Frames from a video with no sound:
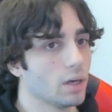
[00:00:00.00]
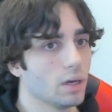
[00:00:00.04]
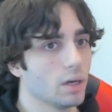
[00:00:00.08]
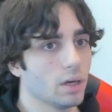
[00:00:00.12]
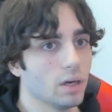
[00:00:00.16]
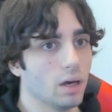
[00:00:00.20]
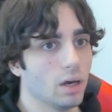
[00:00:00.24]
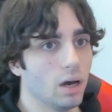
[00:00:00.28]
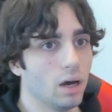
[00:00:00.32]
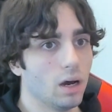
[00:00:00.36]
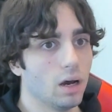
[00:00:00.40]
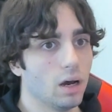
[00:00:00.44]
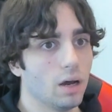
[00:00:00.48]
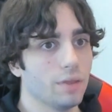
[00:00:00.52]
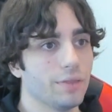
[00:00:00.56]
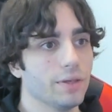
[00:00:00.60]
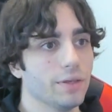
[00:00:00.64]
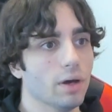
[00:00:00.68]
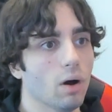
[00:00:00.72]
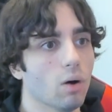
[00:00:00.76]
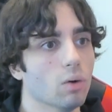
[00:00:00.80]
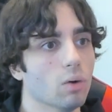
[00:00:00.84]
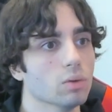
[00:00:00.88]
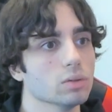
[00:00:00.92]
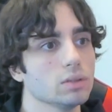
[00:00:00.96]

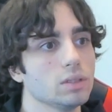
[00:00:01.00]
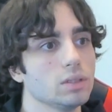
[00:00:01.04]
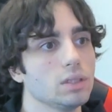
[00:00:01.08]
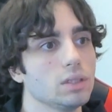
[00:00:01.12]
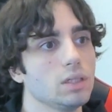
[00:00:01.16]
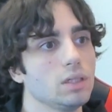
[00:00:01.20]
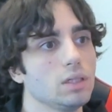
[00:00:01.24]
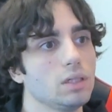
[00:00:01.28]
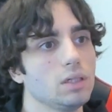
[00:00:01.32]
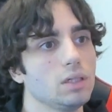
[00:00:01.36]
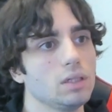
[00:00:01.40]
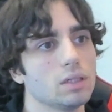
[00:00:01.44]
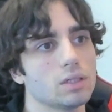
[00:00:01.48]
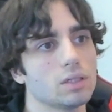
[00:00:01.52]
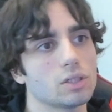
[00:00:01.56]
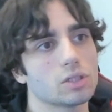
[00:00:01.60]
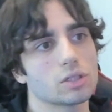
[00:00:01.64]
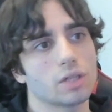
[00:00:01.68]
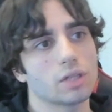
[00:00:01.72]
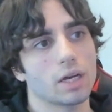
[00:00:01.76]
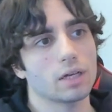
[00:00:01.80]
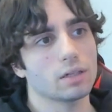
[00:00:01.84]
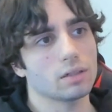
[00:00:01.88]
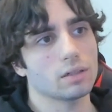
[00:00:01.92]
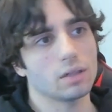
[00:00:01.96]
This is
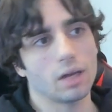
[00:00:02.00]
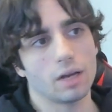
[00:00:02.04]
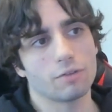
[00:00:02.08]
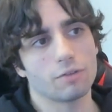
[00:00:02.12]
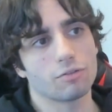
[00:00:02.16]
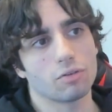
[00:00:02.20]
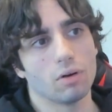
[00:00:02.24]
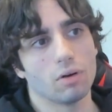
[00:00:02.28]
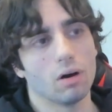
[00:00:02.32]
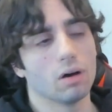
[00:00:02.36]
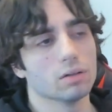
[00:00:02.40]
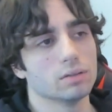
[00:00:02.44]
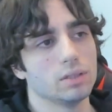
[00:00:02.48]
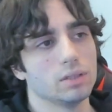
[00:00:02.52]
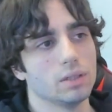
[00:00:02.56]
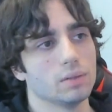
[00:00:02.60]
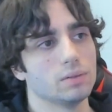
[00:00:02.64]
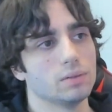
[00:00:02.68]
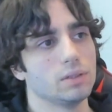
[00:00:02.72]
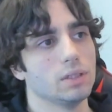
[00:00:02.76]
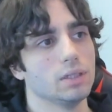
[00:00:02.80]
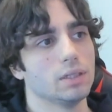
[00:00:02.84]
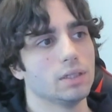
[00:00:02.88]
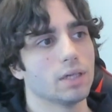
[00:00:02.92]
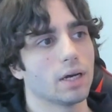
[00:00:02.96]
like for all
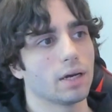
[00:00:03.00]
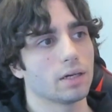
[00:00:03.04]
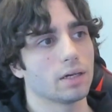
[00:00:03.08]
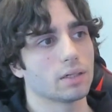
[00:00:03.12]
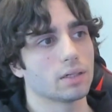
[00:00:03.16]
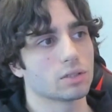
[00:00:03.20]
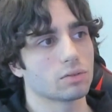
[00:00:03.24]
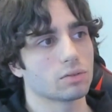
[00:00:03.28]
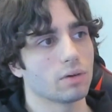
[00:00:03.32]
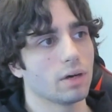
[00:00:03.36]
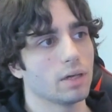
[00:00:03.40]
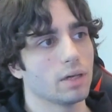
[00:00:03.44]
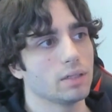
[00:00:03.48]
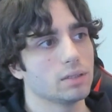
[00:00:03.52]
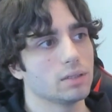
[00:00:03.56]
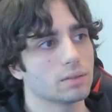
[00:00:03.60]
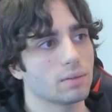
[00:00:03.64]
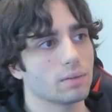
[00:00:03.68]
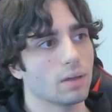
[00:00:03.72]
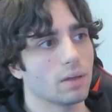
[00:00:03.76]
DOT characters, right?